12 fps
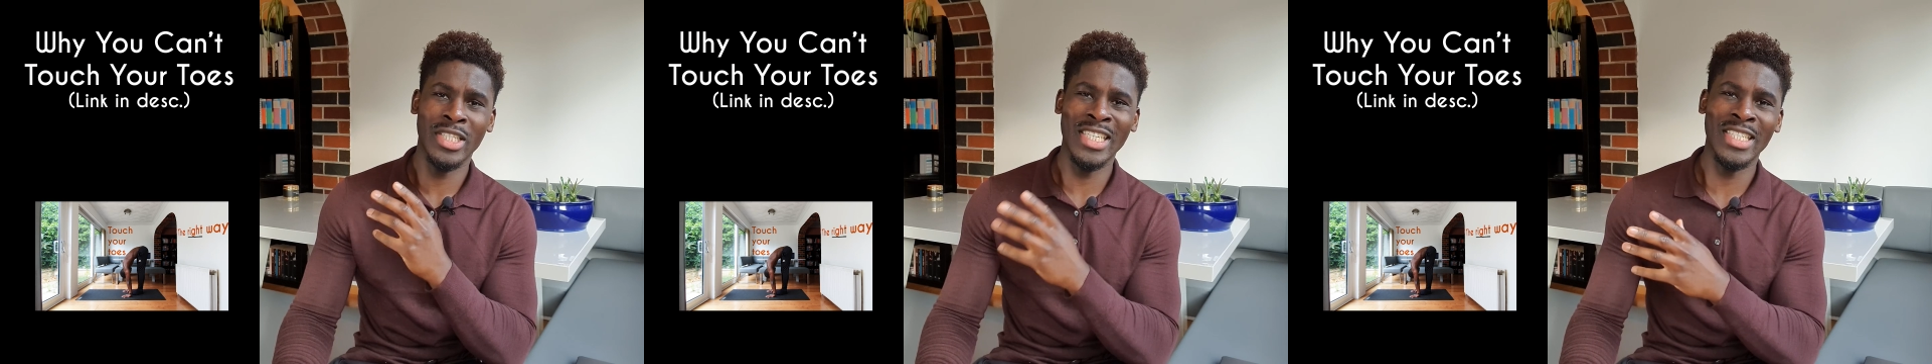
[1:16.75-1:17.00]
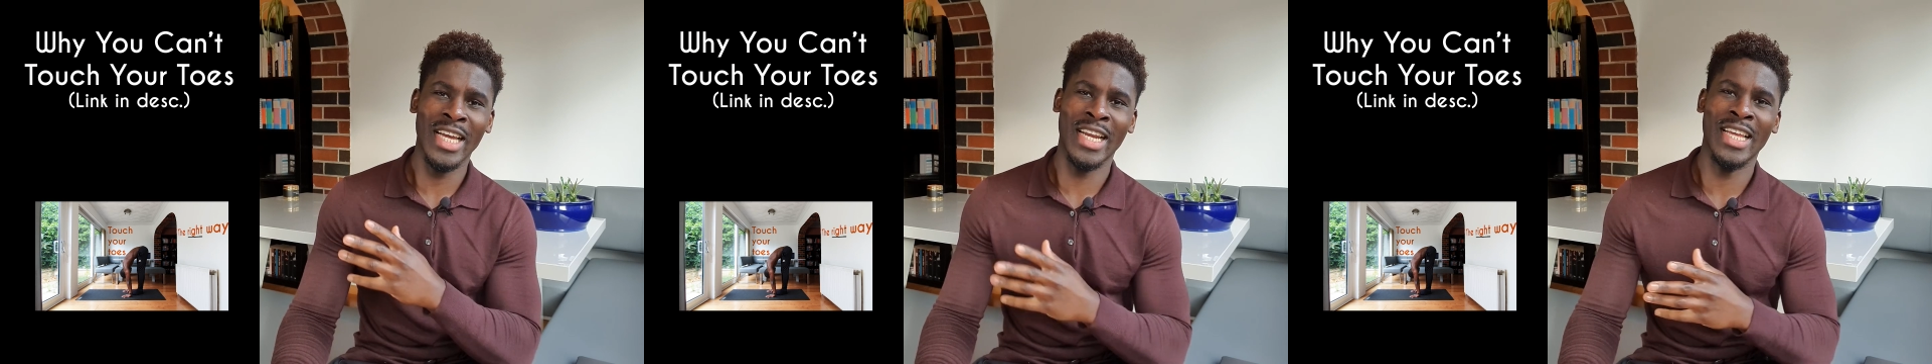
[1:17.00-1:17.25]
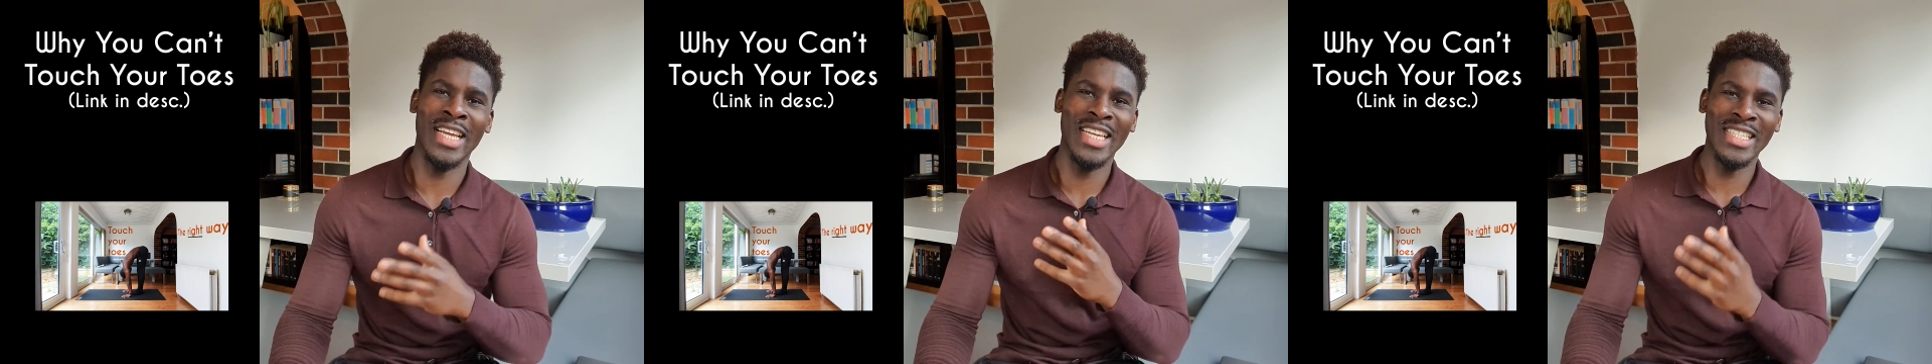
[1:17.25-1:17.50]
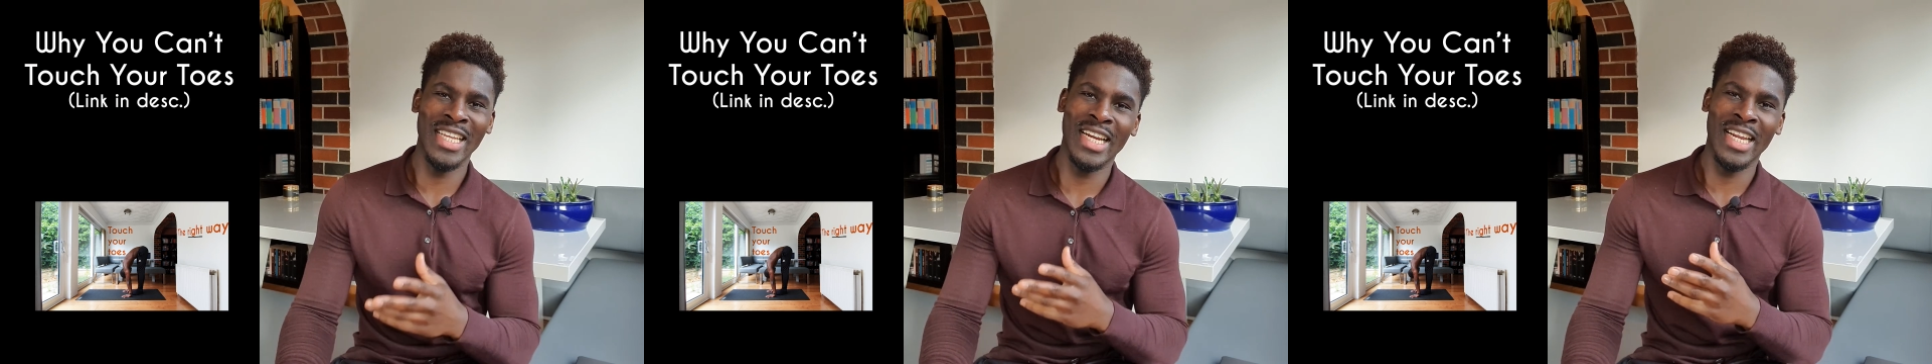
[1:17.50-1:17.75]
detailing
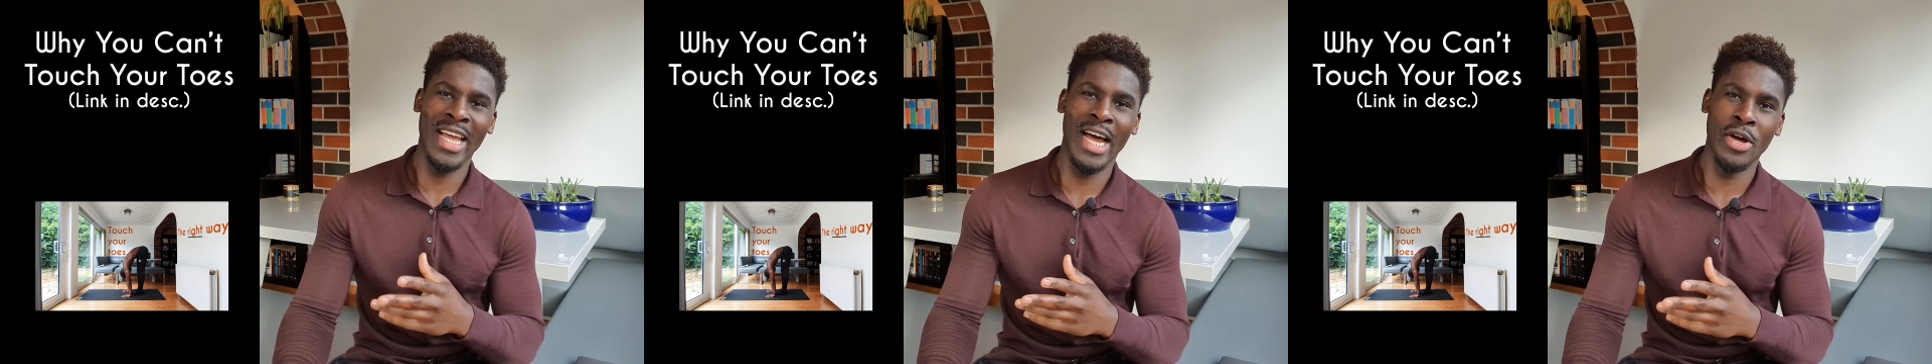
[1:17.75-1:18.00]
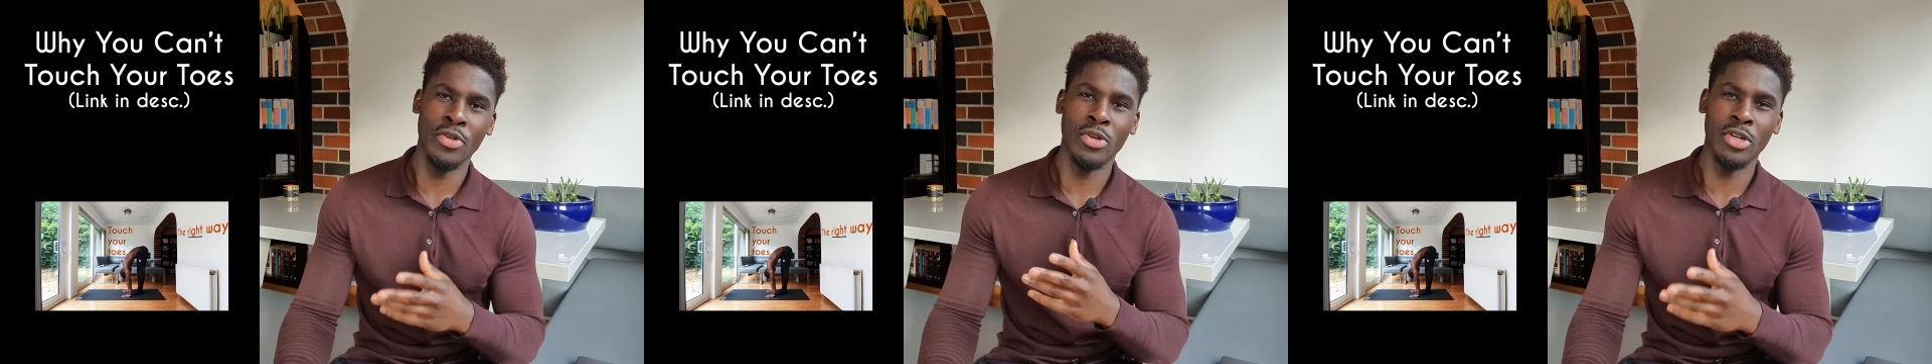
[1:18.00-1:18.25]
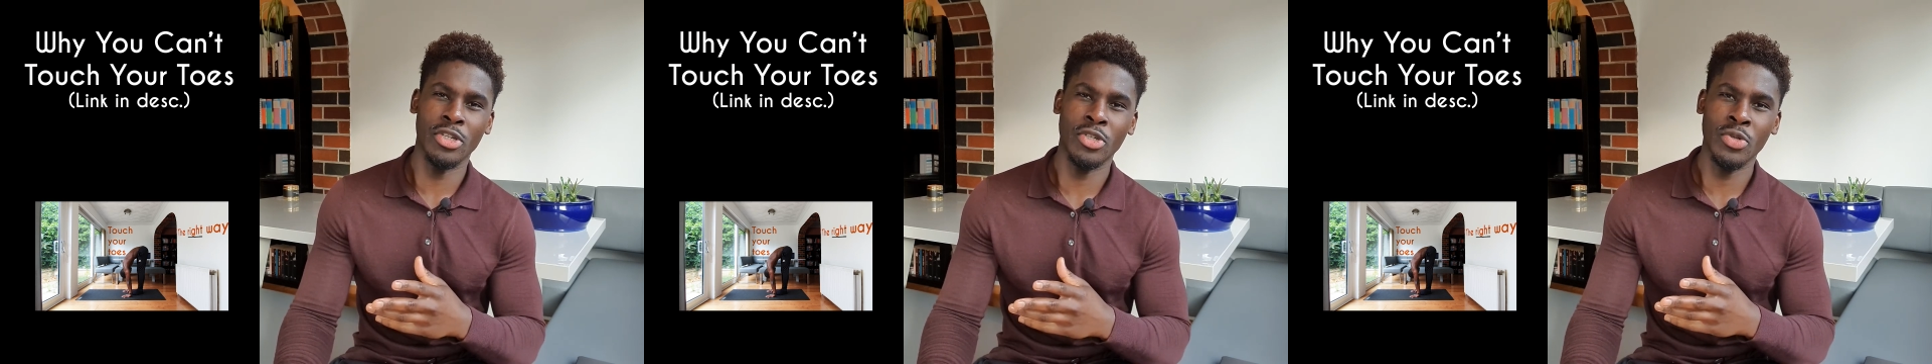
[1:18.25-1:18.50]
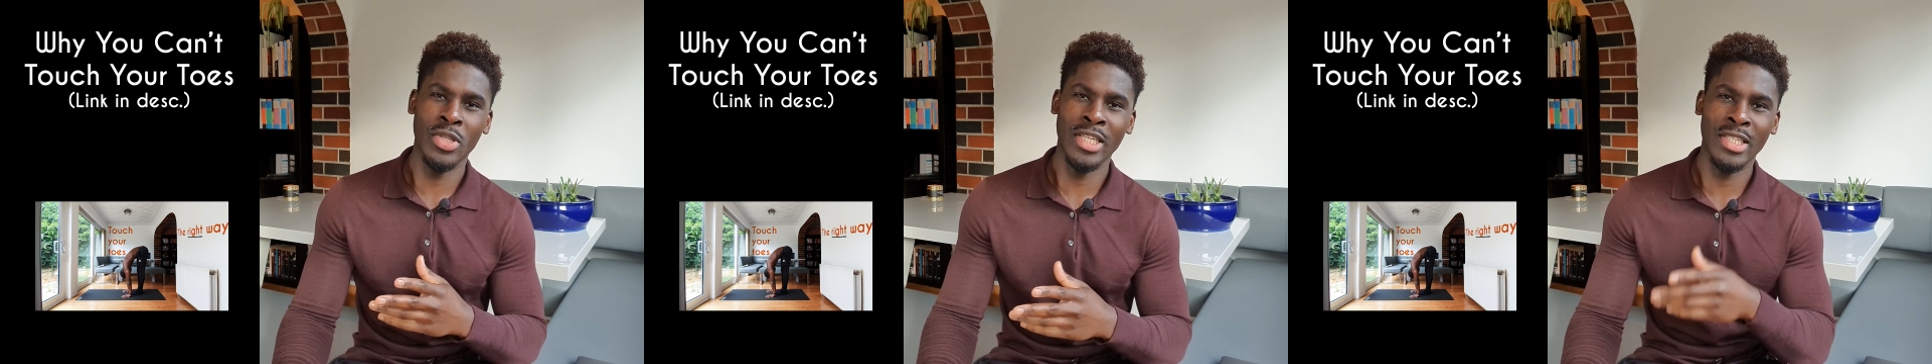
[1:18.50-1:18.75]
exactly how you can
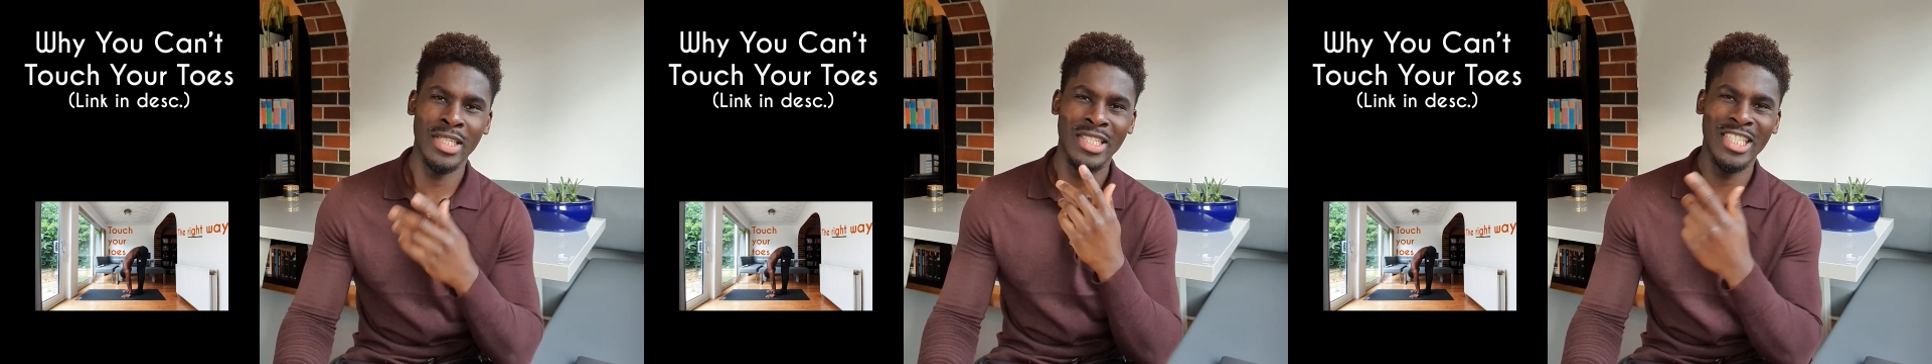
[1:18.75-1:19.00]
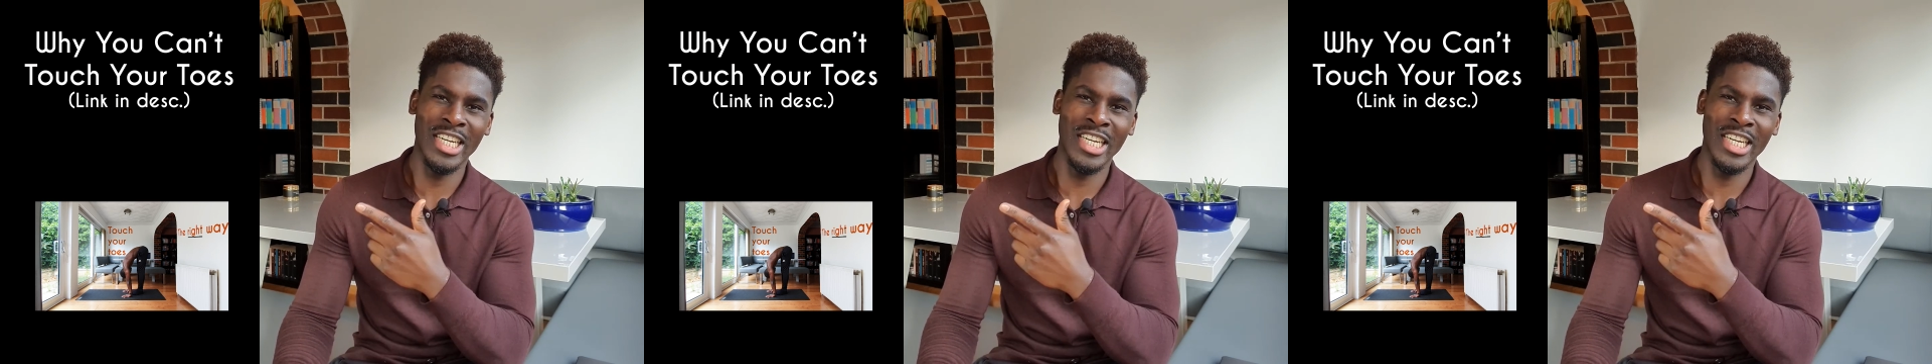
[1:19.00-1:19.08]
do this.